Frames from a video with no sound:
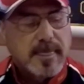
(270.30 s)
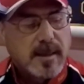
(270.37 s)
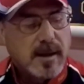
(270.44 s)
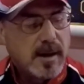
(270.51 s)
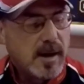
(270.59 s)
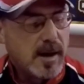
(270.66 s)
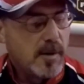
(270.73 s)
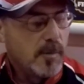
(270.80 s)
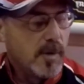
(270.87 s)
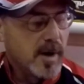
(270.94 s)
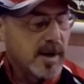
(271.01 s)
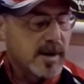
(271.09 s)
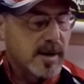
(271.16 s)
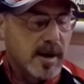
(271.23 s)
When
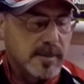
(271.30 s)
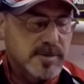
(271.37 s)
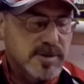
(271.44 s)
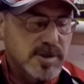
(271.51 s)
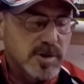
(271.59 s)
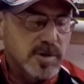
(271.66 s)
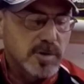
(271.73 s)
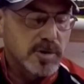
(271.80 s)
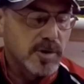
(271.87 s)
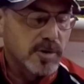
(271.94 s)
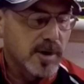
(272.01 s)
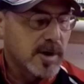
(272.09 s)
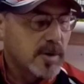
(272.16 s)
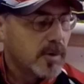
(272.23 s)
it comes to
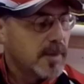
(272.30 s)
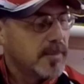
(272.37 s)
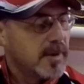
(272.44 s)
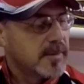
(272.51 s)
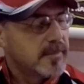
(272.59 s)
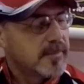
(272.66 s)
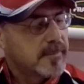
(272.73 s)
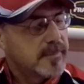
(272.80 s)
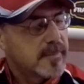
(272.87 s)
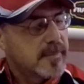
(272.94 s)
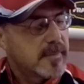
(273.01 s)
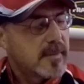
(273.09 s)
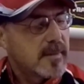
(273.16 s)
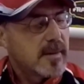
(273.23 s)
your equipment,
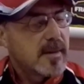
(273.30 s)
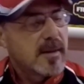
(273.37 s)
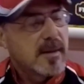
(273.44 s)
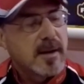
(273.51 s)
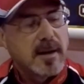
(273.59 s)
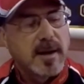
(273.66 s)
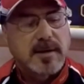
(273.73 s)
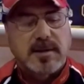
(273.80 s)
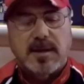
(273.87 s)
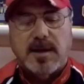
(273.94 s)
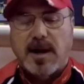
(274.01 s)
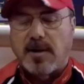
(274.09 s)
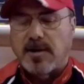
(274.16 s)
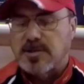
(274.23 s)
I like to
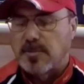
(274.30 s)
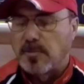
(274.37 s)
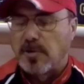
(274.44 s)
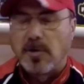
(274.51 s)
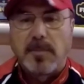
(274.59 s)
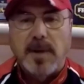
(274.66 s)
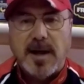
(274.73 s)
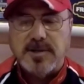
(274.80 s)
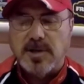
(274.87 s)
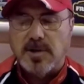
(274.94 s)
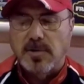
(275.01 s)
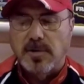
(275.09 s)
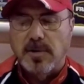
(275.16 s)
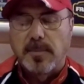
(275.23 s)
carry some Reel
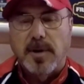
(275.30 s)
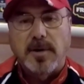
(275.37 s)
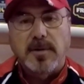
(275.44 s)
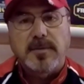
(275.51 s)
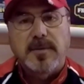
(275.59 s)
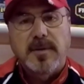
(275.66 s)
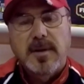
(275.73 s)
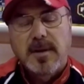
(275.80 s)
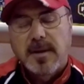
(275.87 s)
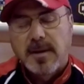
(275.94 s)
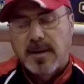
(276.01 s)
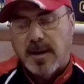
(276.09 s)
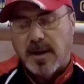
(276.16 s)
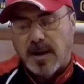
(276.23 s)
Magic on the boat.
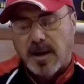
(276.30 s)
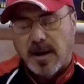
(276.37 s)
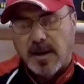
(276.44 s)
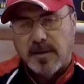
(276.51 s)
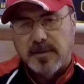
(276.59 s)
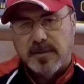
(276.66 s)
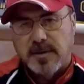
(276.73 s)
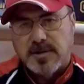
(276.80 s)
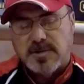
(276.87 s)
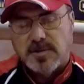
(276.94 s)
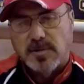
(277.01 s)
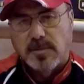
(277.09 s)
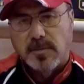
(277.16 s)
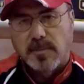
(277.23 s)
This
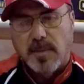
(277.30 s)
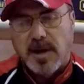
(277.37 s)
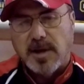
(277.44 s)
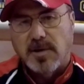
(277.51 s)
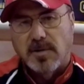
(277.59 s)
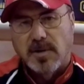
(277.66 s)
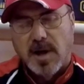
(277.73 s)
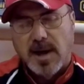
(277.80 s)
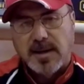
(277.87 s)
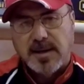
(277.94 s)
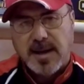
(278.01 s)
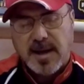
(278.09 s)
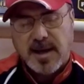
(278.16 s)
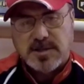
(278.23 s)
will make your line
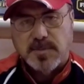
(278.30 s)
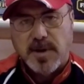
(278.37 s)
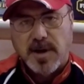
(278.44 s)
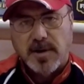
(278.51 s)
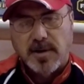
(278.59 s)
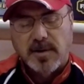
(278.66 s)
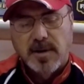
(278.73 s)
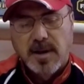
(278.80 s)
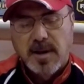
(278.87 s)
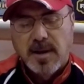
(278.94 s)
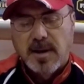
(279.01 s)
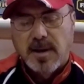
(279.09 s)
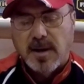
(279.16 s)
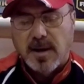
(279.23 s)
cast better,
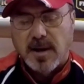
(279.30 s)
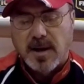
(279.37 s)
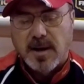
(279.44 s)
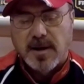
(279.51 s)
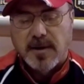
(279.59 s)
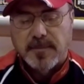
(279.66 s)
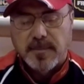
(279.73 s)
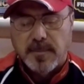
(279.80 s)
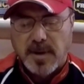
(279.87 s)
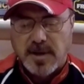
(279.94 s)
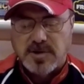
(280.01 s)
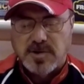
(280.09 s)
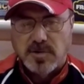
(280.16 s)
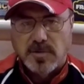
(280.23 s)

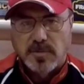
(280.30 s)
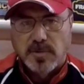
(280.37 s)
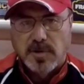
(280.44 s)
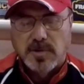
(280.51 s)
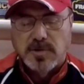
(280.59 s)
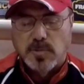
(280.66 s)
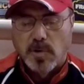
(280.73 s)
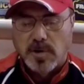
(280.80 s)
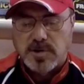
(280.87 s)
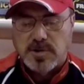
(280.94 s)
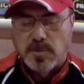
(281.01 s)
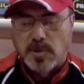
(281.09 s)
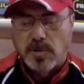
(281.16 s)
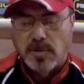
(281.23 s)
makes your reels work
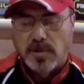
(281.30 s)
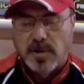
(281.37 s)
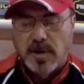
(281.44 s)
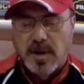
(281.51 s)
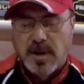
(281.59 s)
smoother.